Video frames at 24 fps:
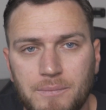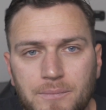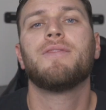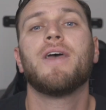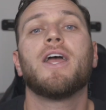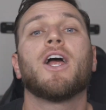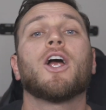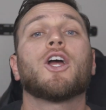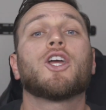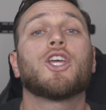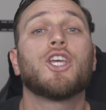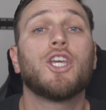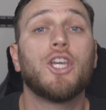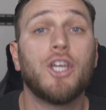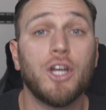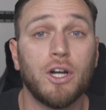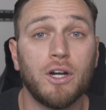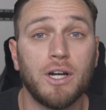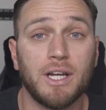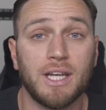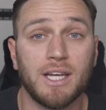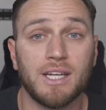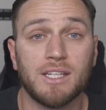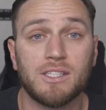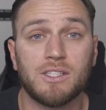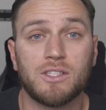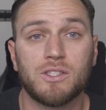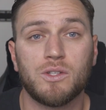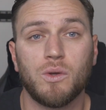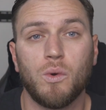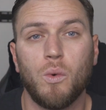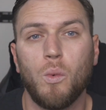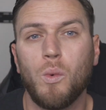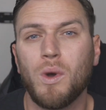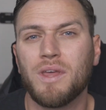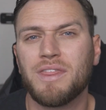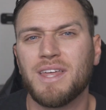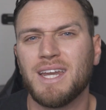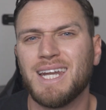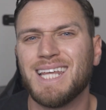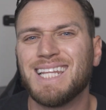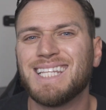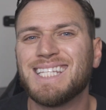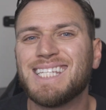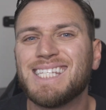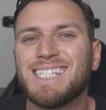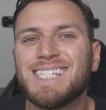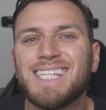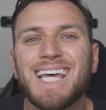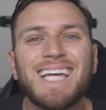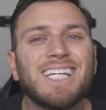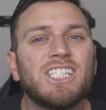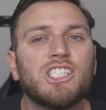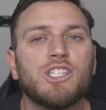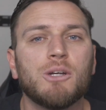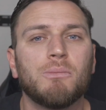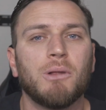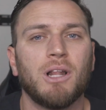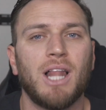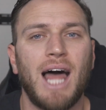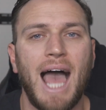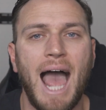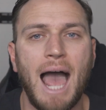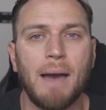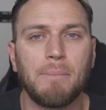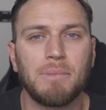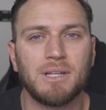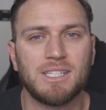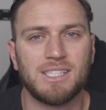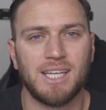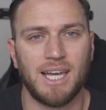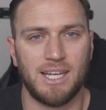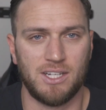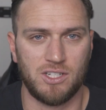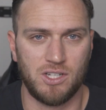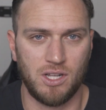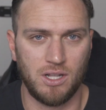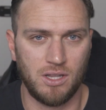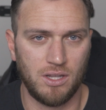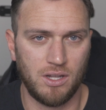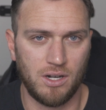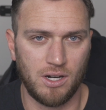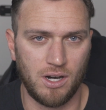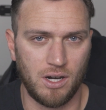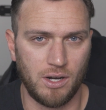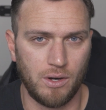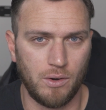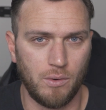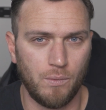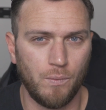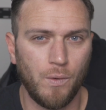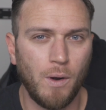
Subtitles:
They are curious with an insatiable appetite to learn.